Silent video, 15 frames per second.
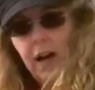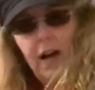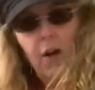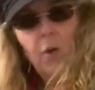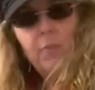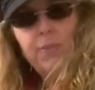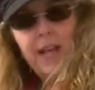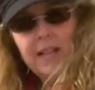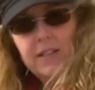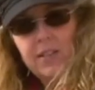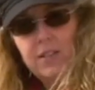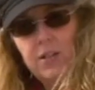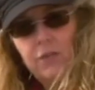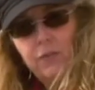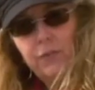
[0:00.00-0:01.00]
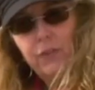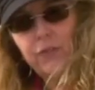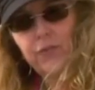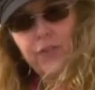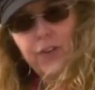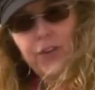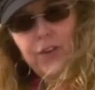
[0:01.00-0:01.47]
I hope that's useful
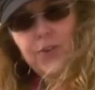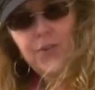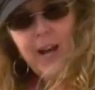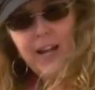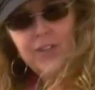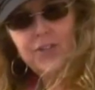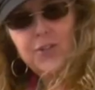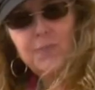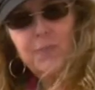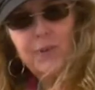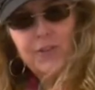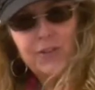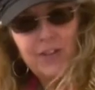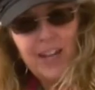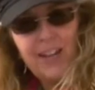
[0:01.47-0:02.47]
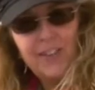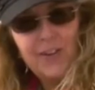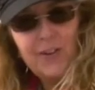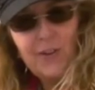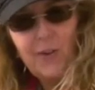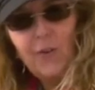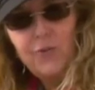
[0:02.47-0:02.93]
for you as you put together
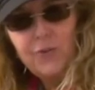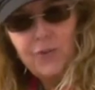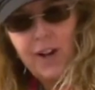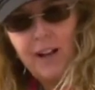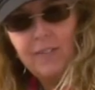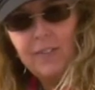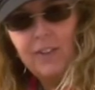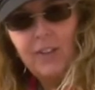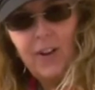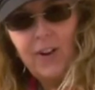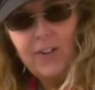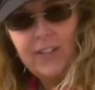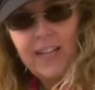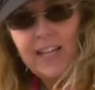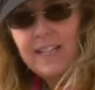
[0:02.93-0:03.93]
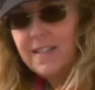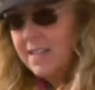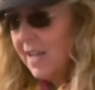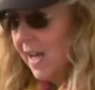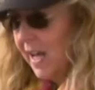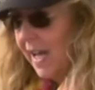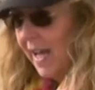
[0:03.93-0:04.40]
your own travel art kits.
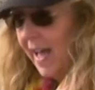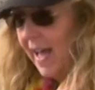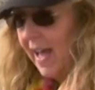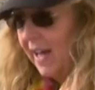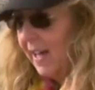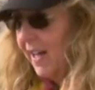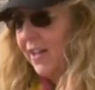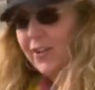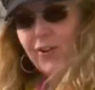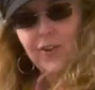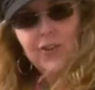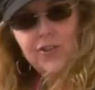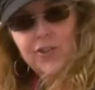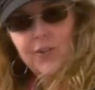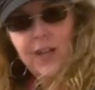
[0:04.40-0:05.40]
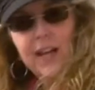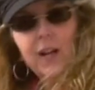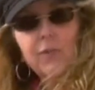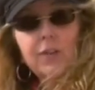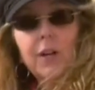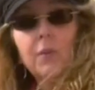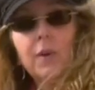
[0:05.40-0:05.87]
And I encourage you, get
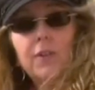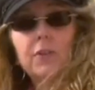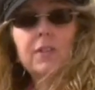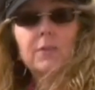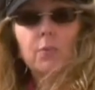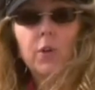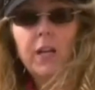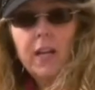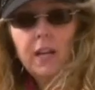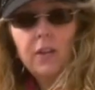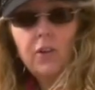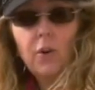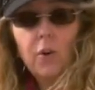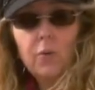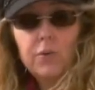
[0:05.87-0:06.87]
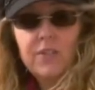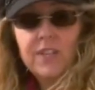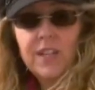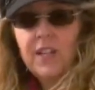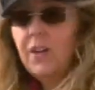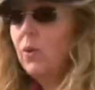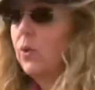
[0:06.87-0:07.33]
out there, whether it's working in your own
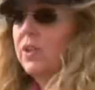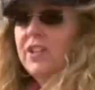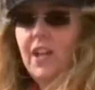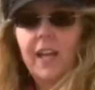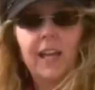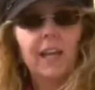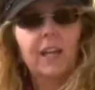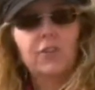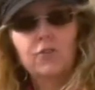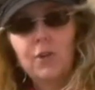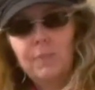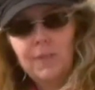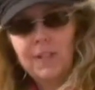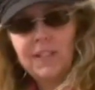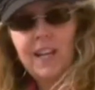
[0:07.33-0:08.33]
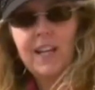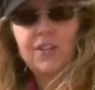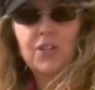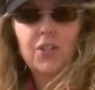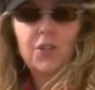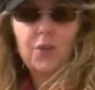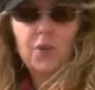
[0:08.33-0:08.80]
city or taking a trip that
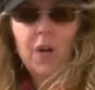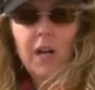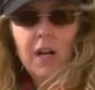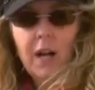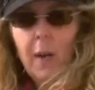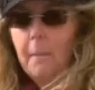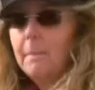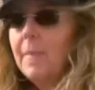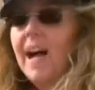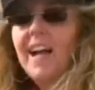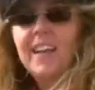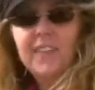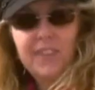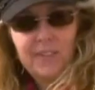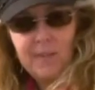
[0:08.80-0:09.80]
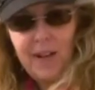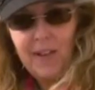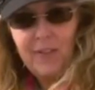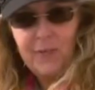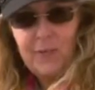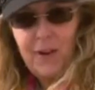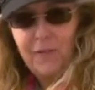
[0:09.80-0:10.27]
takes you miles and
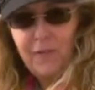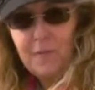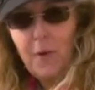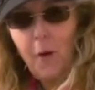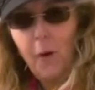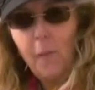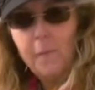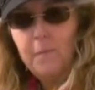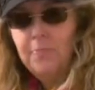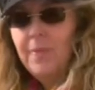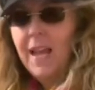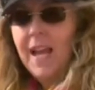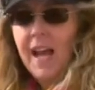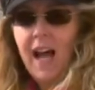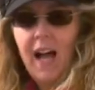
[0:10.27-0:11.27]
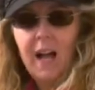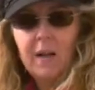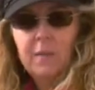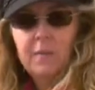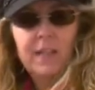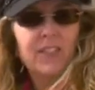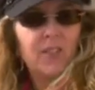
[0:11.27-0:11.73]
miles away from home.
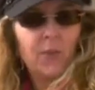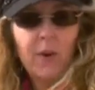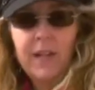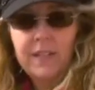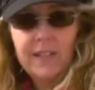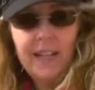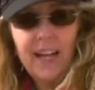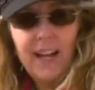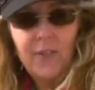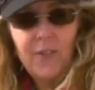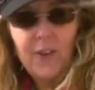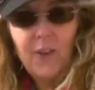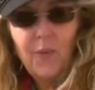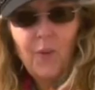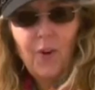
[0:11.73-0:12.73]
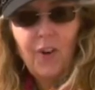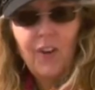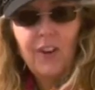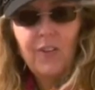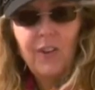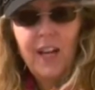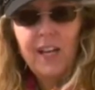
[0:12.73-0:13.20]
Um, it's great to get out there and work
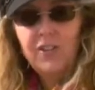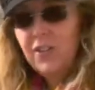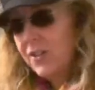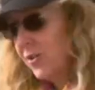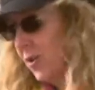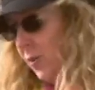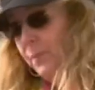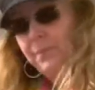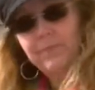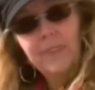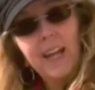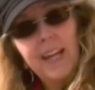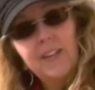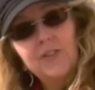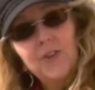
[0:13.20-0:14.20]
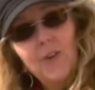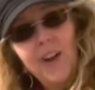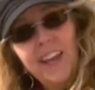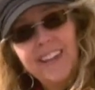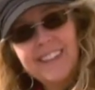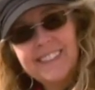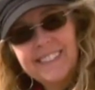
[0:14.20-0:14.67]
on location. So enjoy.